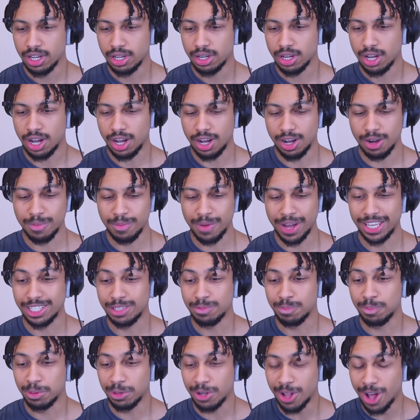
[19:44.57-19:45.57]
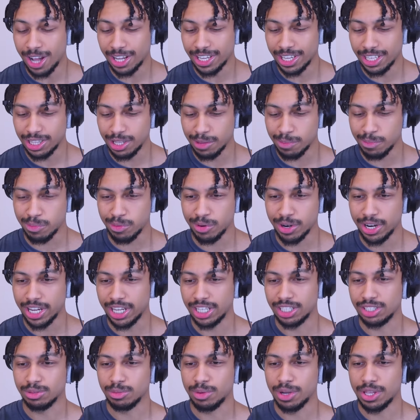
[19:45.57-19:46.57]
Oh my, he's blocking the
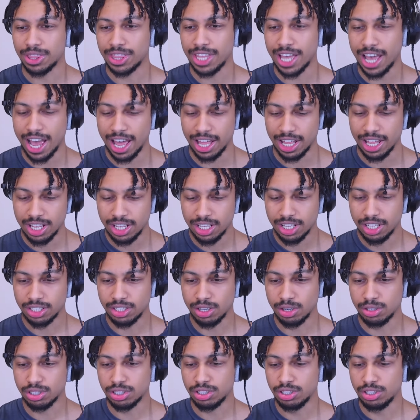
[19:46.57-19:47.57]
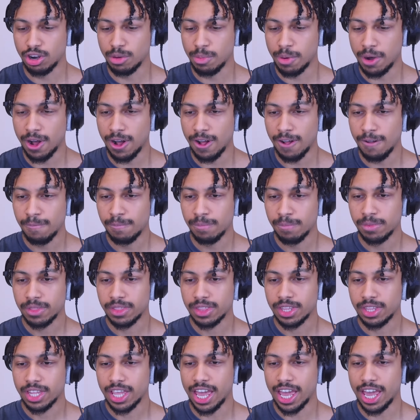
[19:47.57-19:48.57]
bridge with that. Let's go snowball.
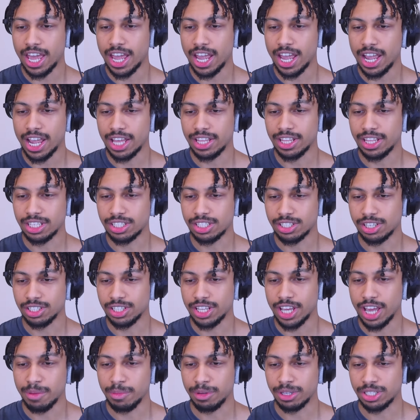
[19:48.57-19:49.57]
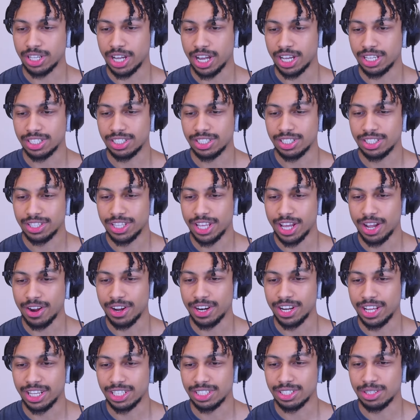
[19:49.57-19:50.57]
And that's good damage, guys. There
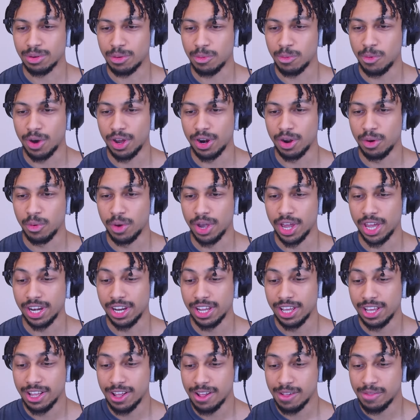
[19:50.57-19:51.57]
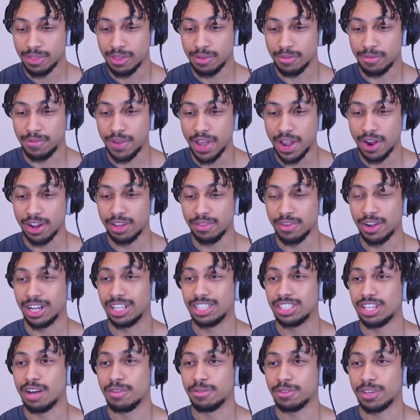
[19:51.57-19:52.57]
it is. What a win. Very, very
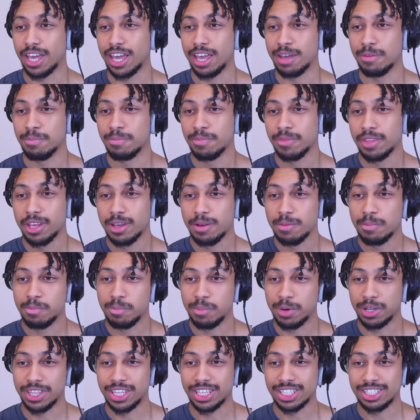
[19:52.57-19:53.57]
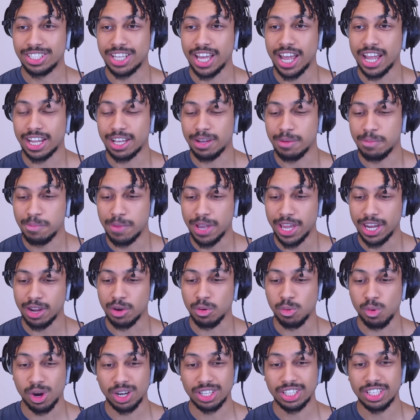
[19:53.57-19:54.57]
tough game, but this deck made
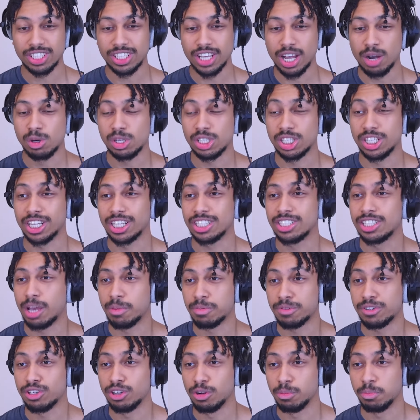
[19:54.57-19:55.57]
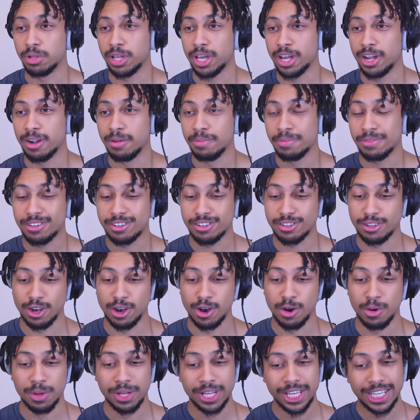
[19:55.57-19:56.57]
it work. This guy was an exceptional player,
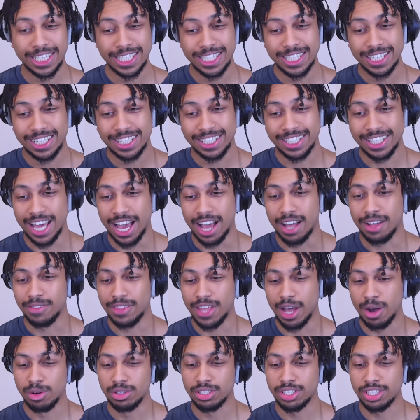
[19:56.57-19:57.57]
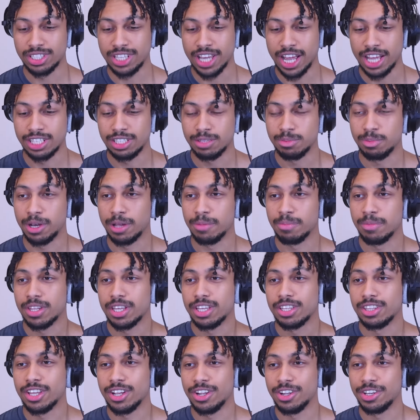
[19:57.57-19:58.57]
so yeah, that was intense, but
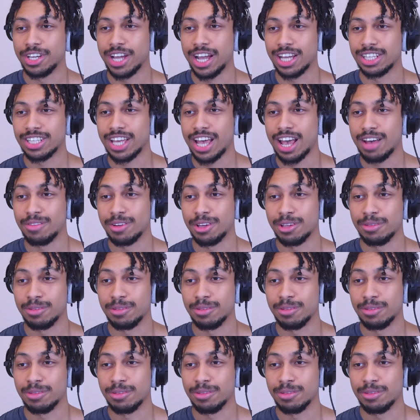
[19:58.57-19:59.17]
there you guys have it.